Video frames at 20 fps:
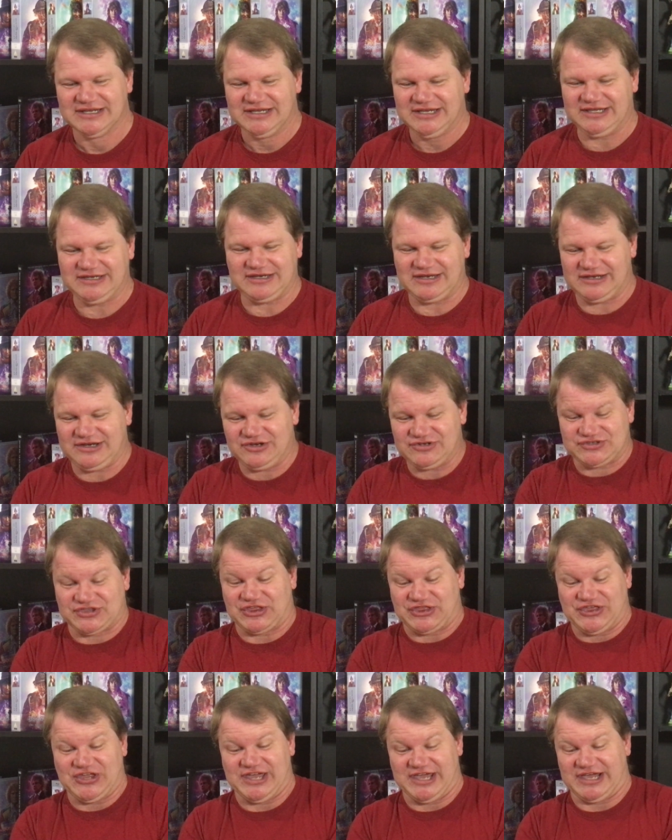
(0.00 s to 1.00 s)
And here's
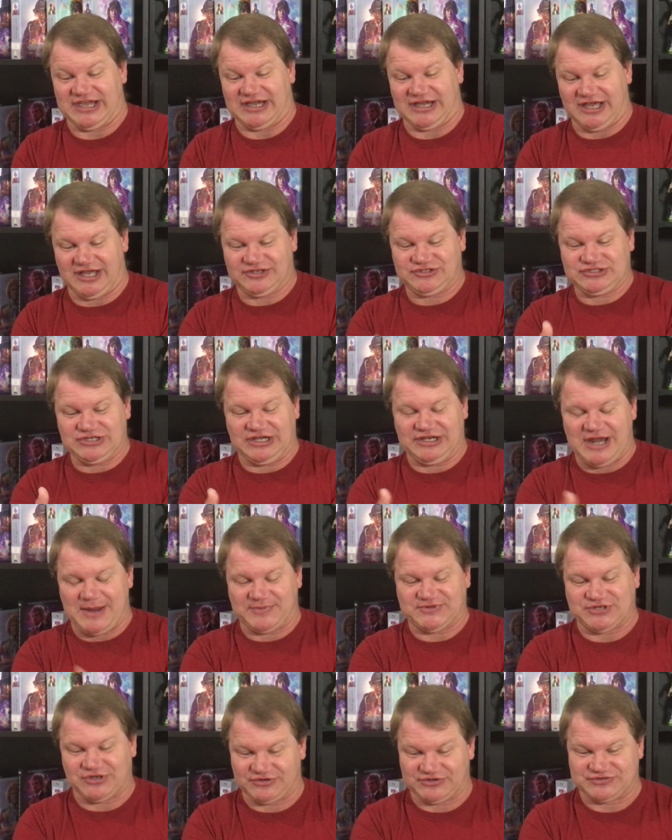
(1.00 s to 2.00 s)
the thing, an
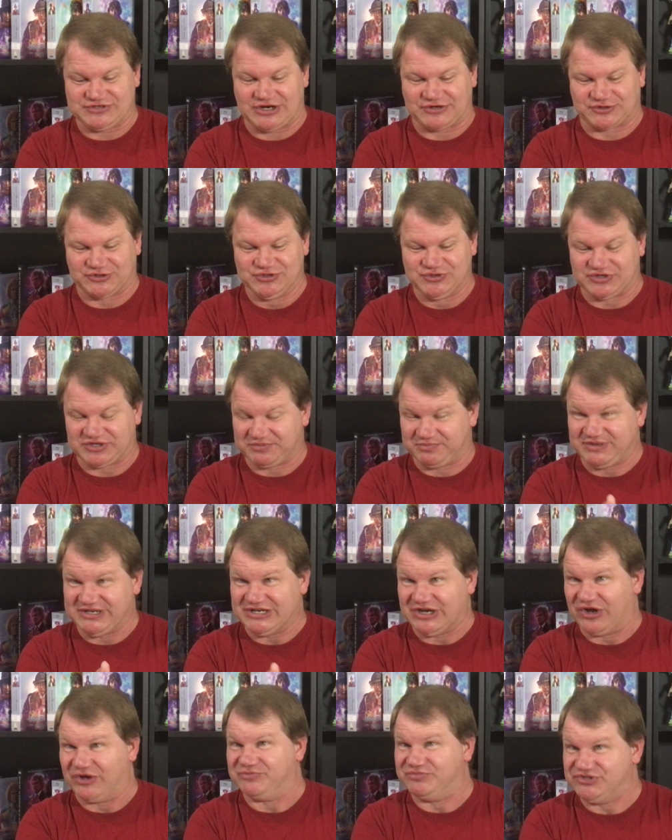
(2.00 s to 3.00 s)
episode of Doctor Who can
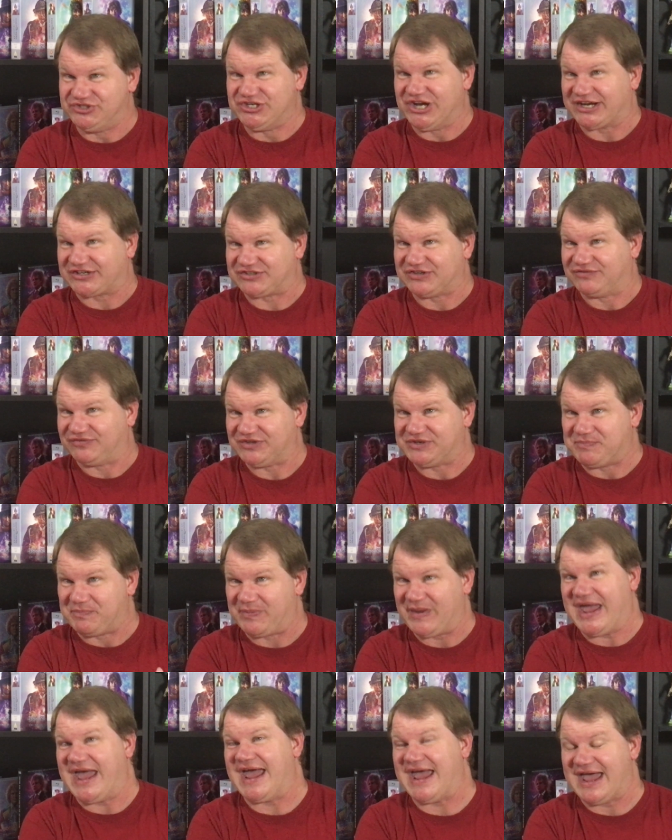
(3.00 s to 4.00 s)
be objectively
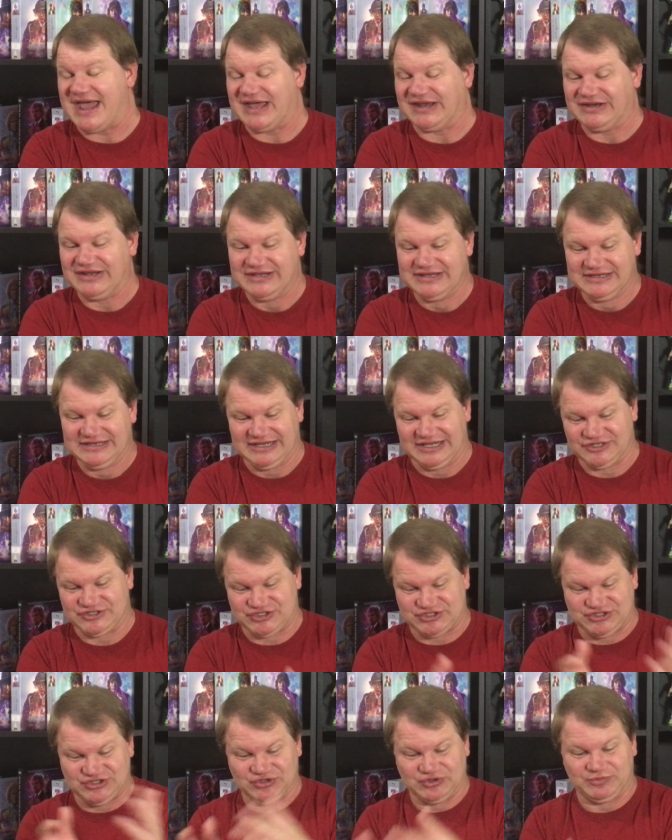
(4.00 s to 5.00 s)
bad and
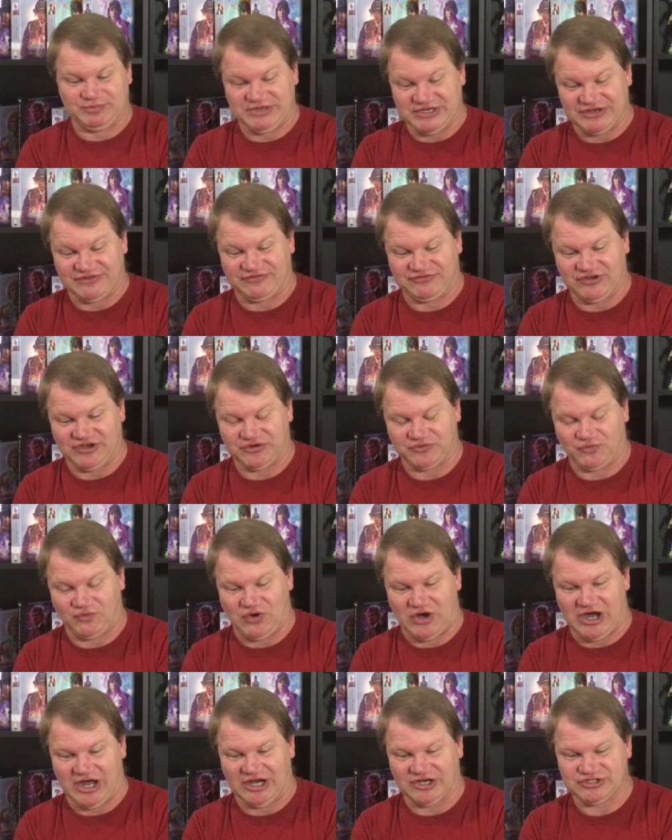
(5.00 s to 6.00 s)
still be a fun
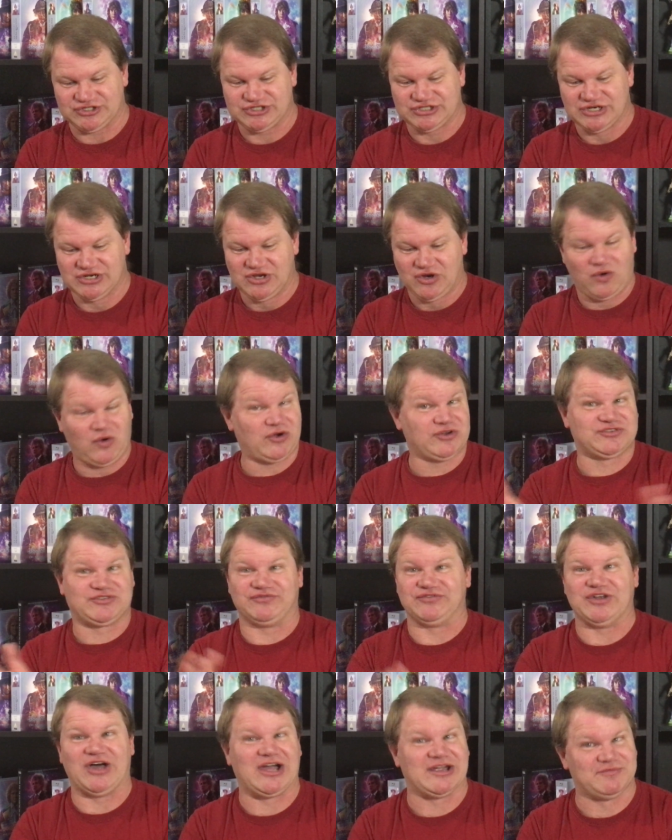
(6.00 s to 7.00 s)
watch. Horns of
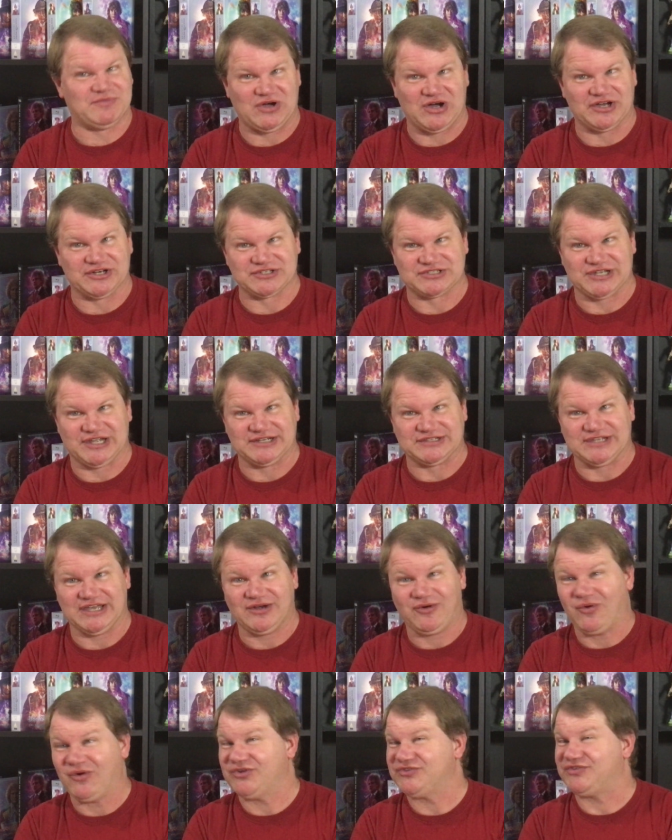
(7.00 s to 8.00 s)
Nimon is like
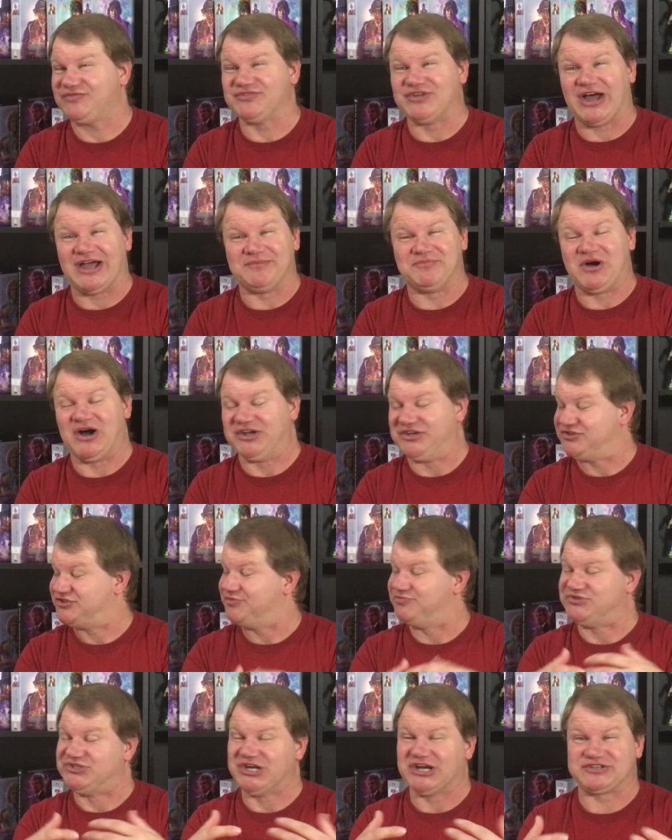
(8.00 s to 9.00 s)
that. Horns of Nimon is
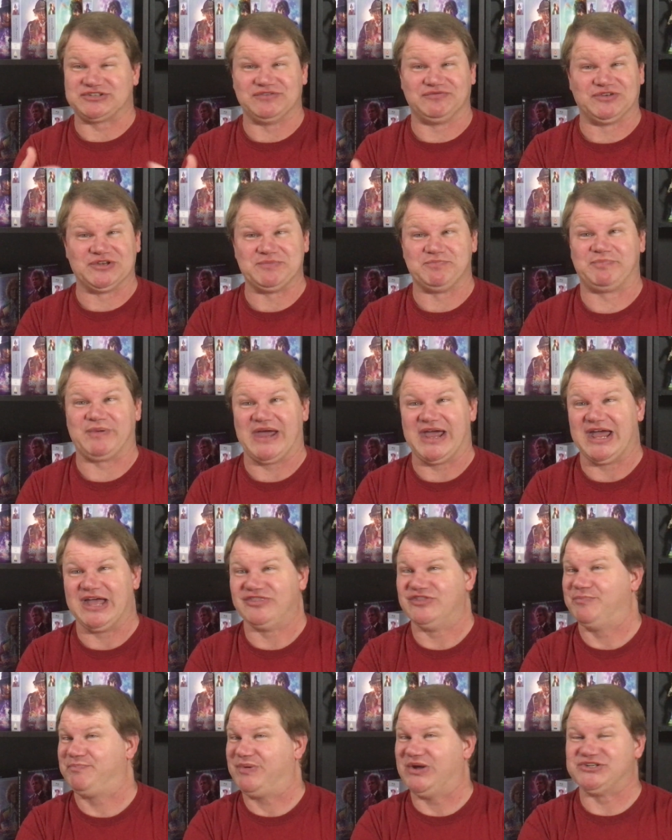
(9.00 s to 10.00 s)
objectively
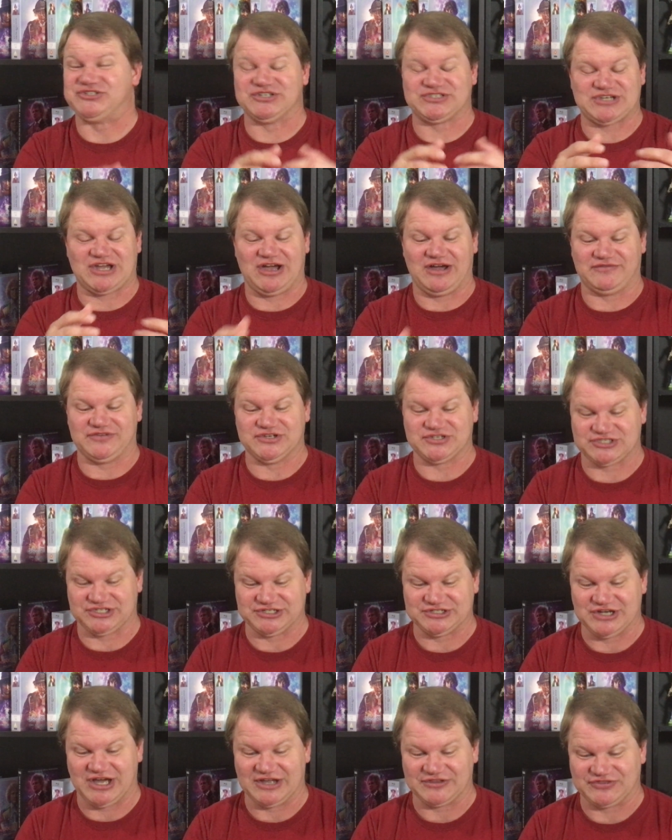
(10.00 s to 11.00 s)
bad. The budget's
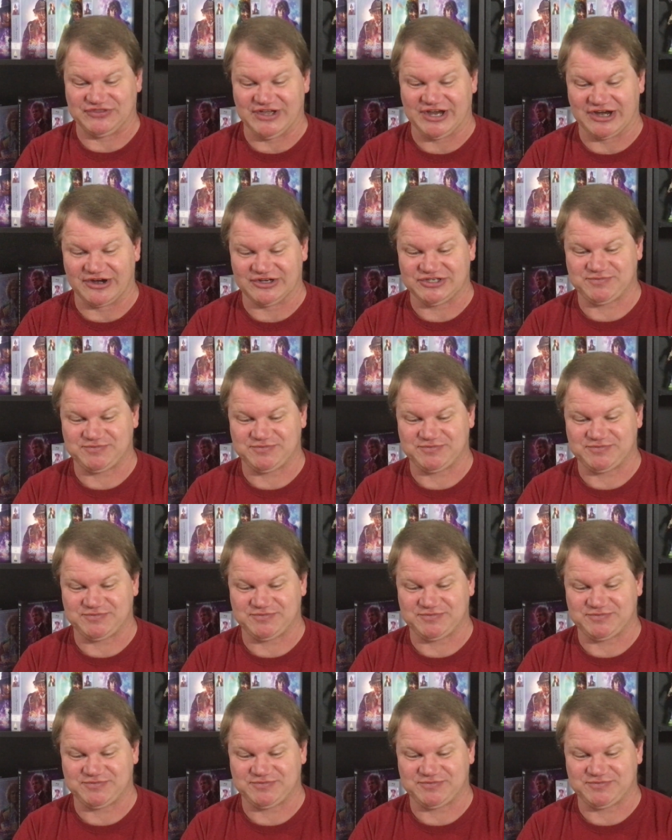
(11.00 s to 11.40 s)
obviously not there.